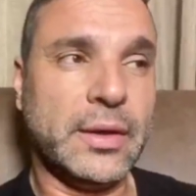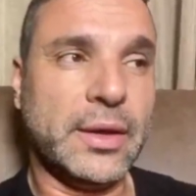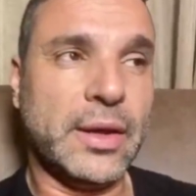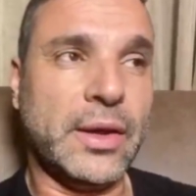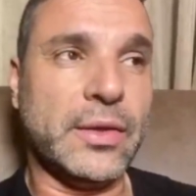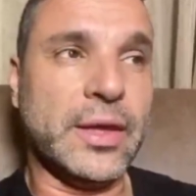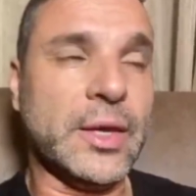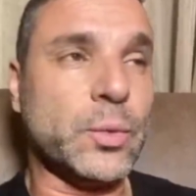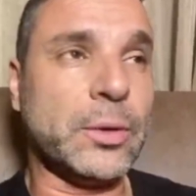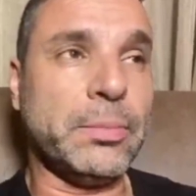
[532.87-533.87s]
And
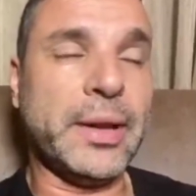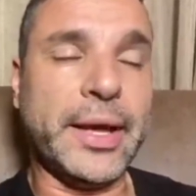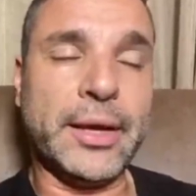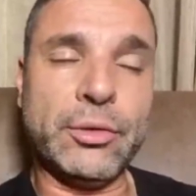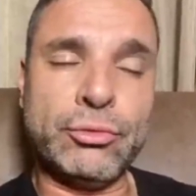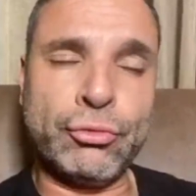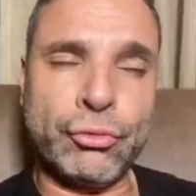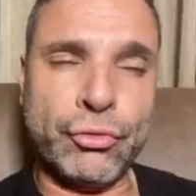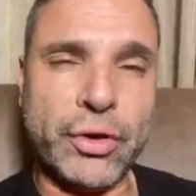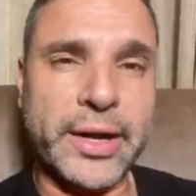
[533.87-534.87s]
it will play
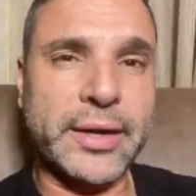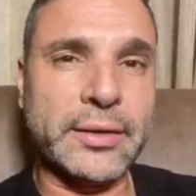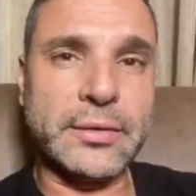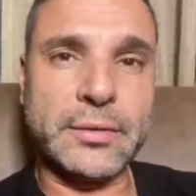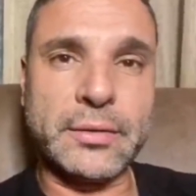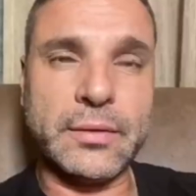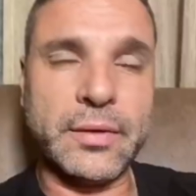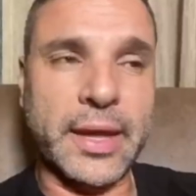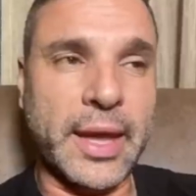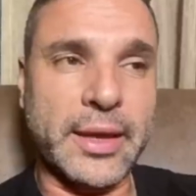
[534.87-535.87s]
right into
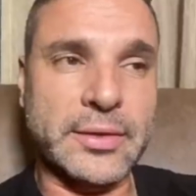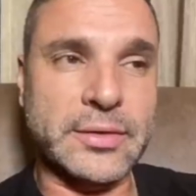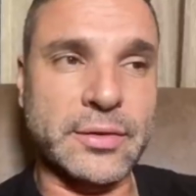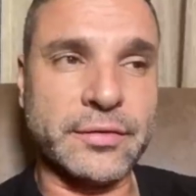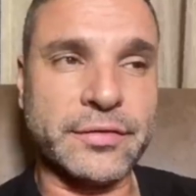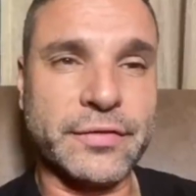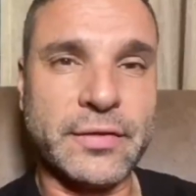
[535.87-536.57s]
the hands of